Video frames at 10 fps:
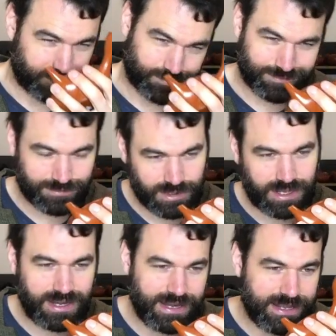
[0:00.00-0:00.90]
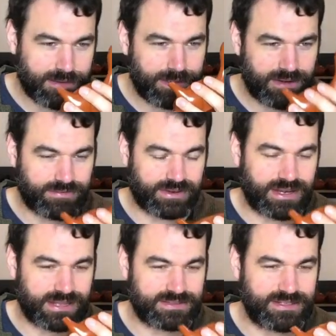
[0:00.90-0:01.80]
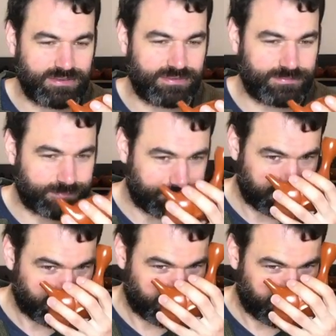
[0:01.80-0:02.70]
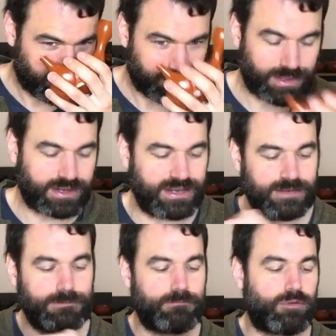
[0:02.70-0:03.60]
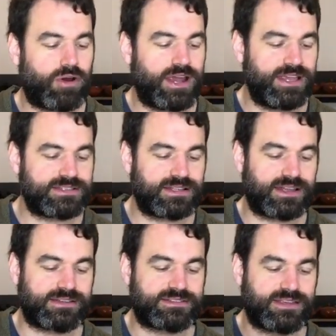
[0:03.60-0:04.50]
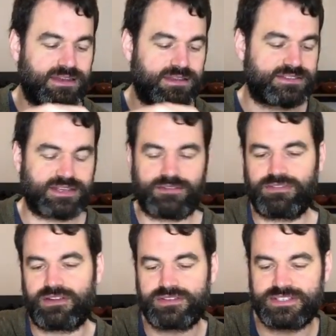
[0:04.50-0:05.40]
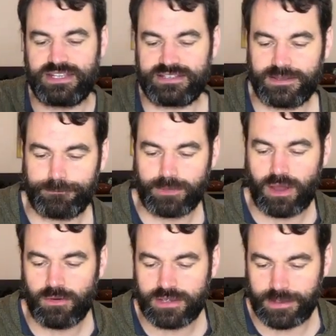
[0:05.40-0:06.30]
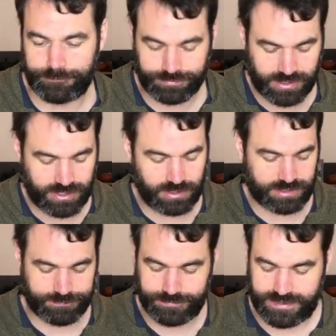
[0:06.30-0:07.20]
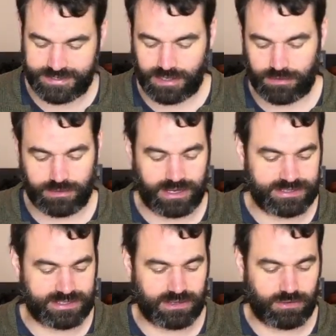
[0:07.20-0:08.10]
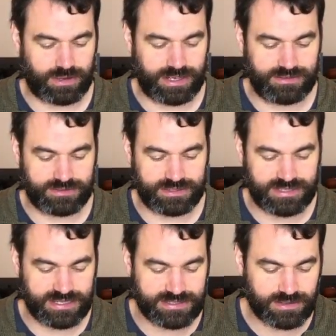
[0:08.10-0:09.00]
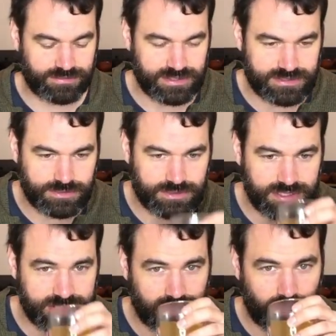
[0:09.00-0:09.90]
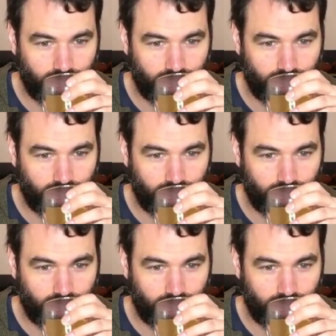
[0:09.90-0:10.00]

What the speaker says: a little bit of a nutty, but a little bit more hazelnuts than a sunflower seed. Okay, good. So let's go into the tasting of these two teas.